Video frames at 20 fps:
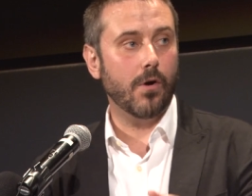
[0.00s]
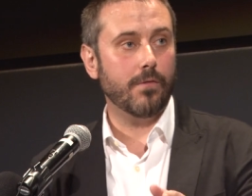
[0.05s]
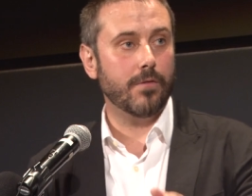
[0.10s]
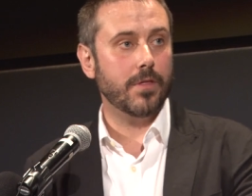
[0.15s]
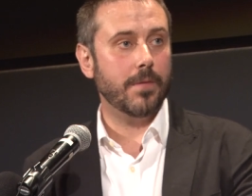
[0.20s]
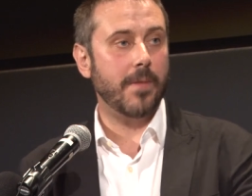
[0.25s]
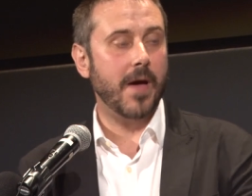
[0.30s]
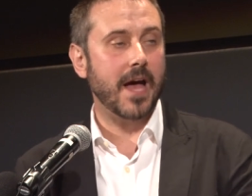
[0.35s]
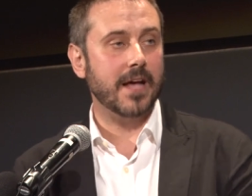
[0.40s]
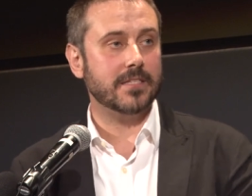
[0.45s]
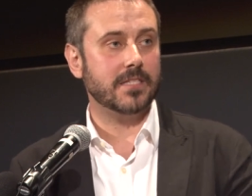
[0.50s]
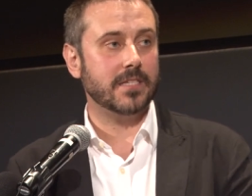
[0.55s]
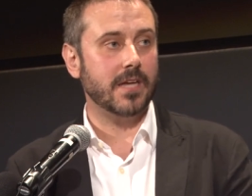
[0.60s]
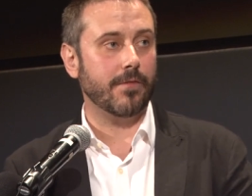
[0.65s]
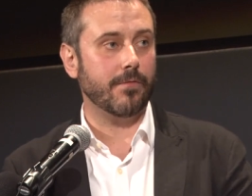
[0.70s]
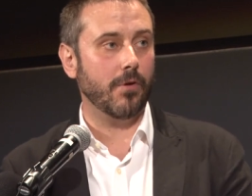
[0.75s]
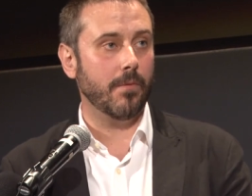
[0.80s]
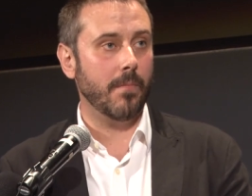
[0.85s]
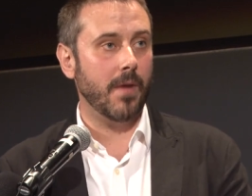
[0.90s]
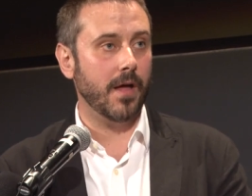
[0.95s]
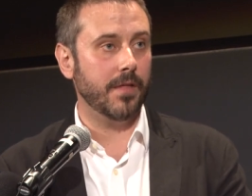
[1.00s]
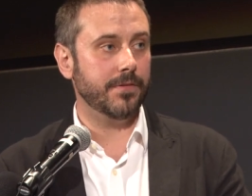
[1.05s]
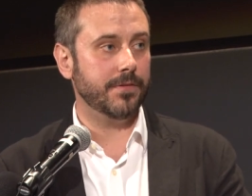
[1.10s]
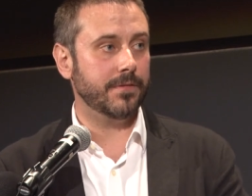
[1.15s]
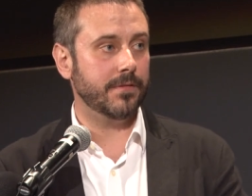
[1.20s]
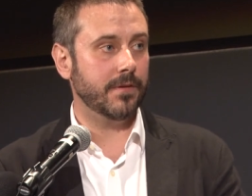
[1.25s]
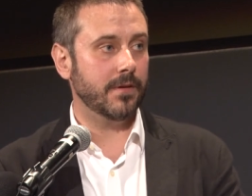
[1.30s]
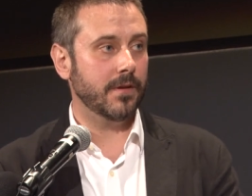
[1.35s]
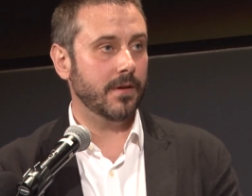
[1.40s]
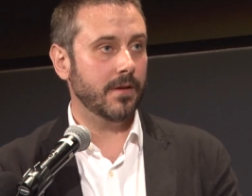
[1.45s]
over the past several
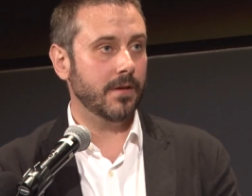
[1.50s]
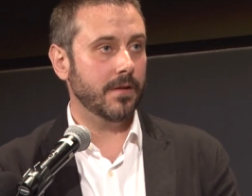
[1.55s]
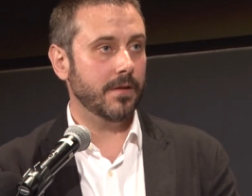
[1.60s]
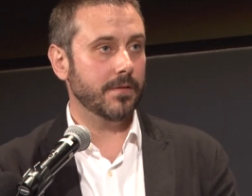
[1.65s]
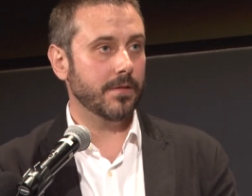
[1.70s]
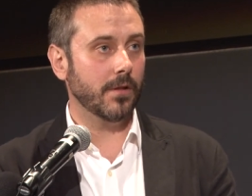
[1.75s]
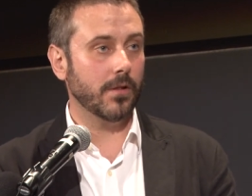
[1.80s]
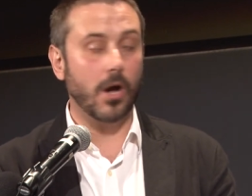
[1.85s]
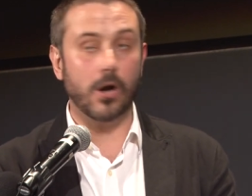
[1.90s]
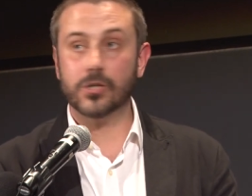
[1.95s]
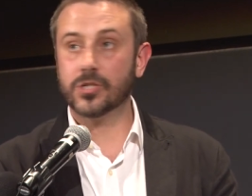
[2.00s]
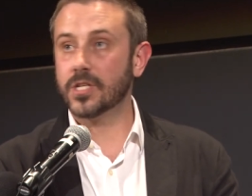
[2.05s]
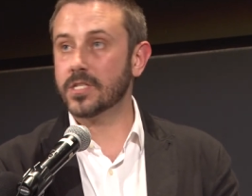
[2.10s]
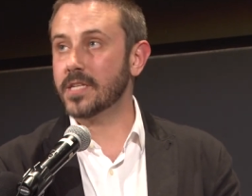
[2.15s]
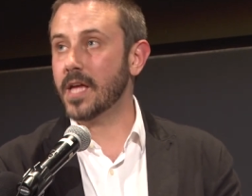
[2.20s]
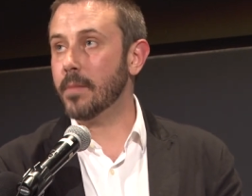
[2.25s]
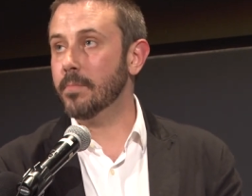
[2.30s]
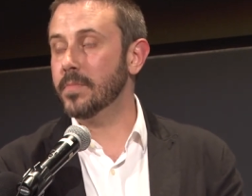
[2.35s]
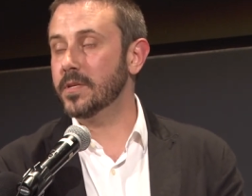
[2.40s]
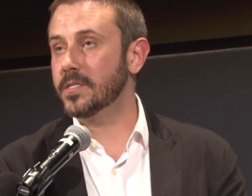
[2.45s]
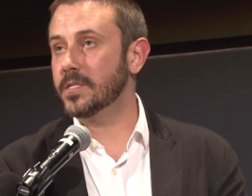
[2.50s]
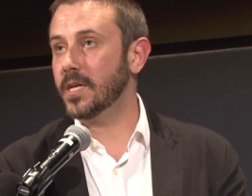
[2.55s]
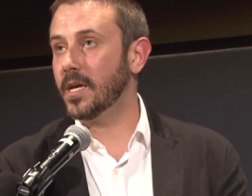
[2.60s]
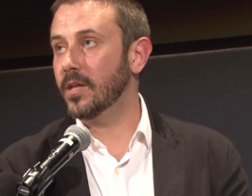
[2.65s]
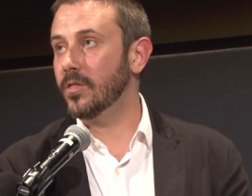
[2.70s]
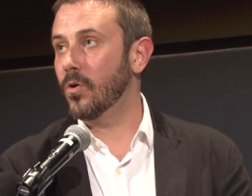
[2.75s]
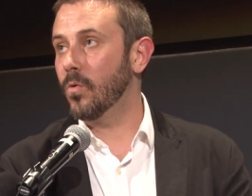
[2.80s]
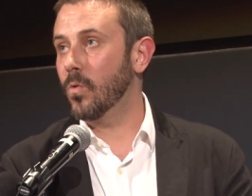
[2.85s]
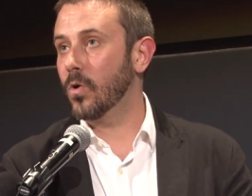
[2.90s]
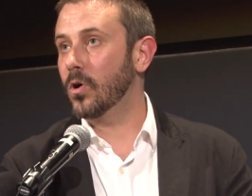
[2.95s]
months. The largest
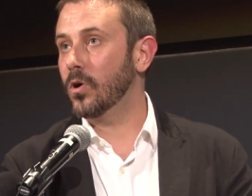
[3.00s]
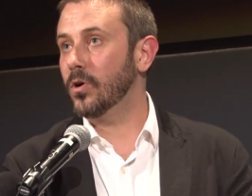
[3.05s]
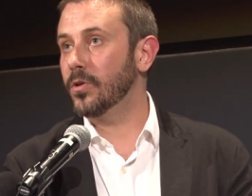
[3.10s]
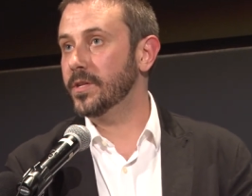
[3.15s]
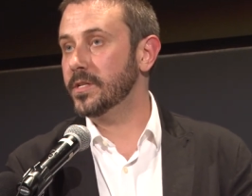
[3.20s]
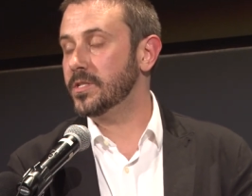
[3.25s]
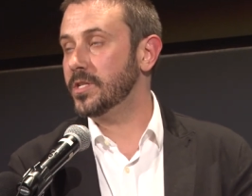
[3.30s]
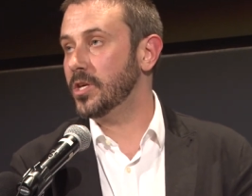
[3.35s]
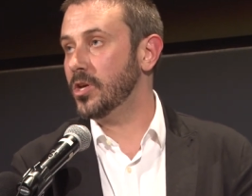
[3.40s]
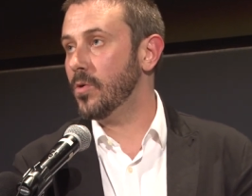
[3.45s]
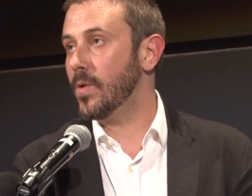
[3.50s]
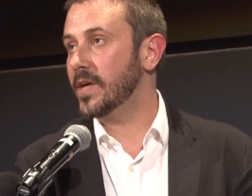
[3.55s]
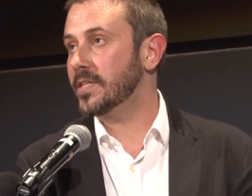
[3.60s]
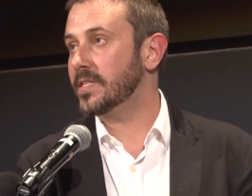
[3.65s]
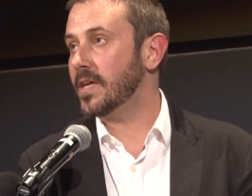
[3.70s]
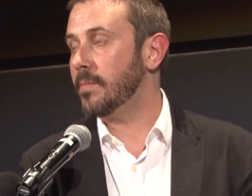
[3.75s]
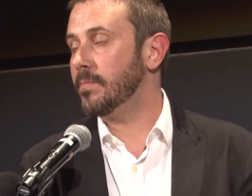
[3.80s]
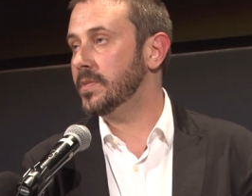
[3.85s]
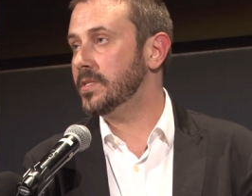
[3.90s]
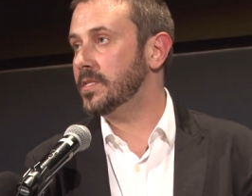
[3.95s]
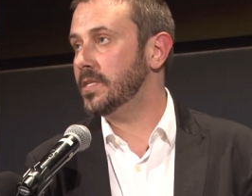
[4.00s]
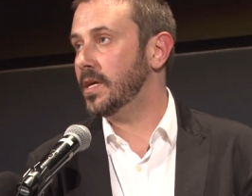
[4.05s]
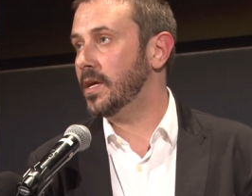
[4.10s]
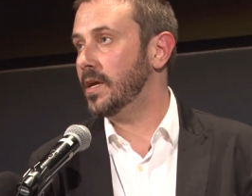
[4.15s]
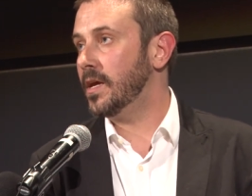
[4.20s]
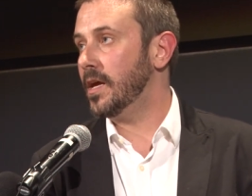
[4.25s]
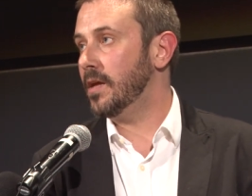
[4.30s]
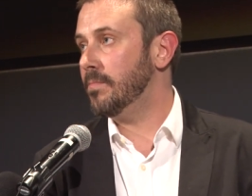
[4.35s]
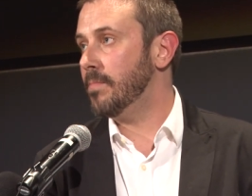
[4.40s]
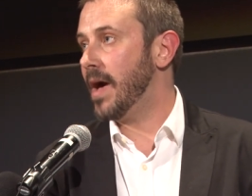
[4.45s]
embassy in the world is the US
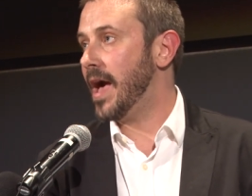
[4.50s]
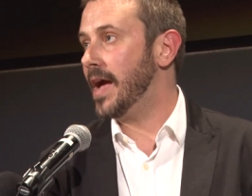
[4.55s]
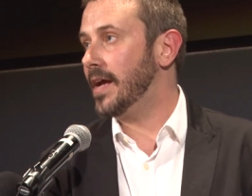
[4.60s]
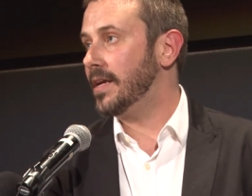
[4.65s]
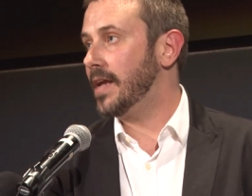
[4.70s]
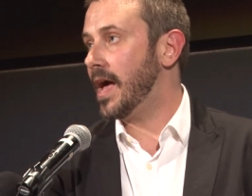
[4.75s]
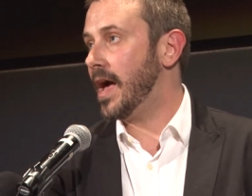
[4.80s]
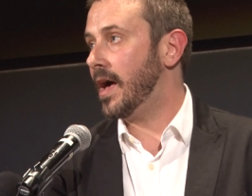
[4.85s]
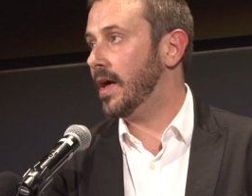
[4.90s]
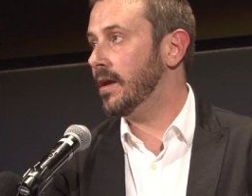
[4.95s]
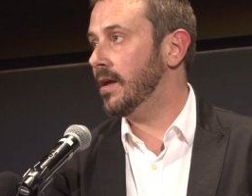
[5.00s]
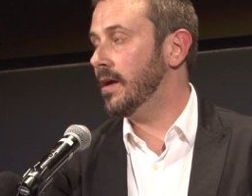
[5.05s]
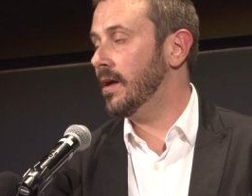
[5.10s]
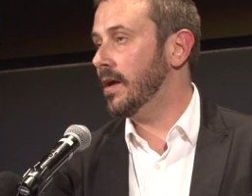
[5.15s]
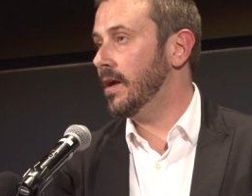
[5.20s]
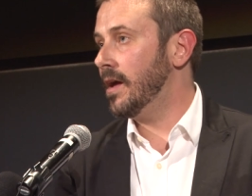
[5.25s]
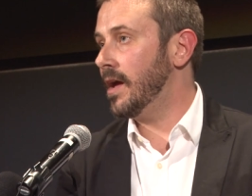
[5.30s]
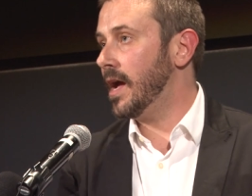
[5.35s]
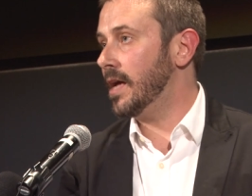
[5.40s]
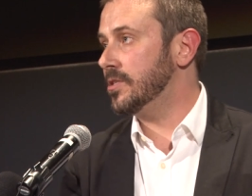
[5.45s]
Embassy in Baghdad,